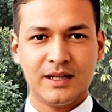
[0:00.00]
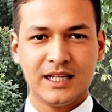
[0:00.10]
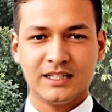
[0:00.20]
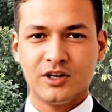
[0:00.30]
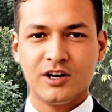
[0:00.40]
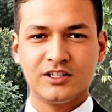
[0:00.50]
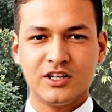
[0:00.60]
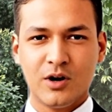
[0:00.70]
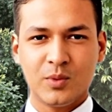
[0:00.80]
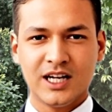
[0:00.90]
It's good to
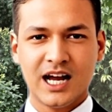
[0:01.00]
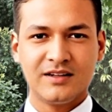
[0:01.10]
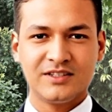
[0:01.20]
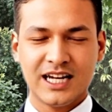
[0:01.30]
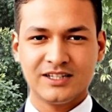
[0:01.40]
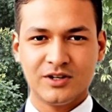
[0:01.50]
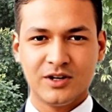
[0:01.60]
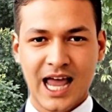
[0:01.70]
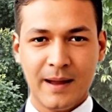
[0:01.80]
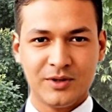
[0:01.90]
know what kind of tests your lab